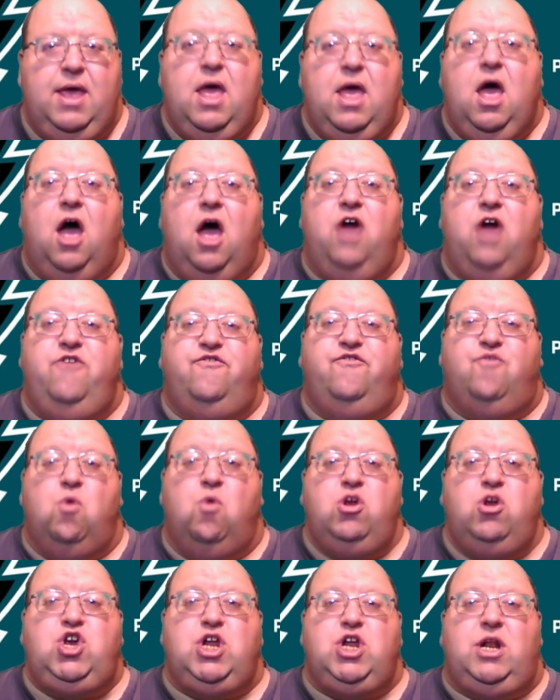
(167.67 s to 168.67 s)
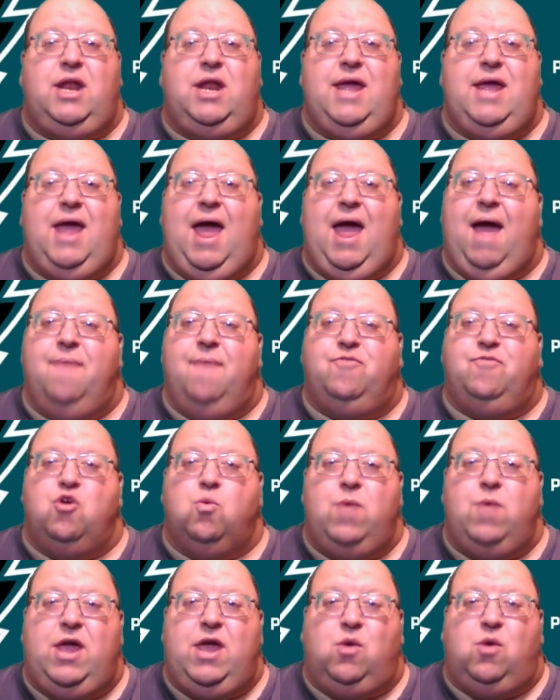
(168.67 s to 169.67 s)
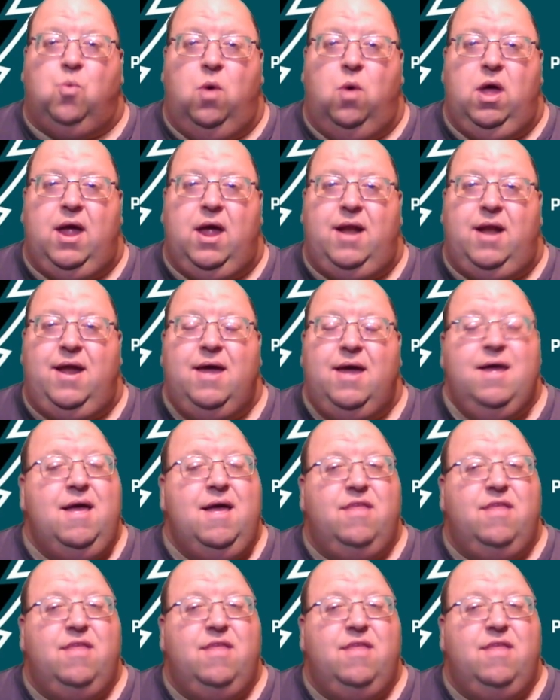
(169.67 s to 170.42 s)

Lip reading: Unfortunately, after week one,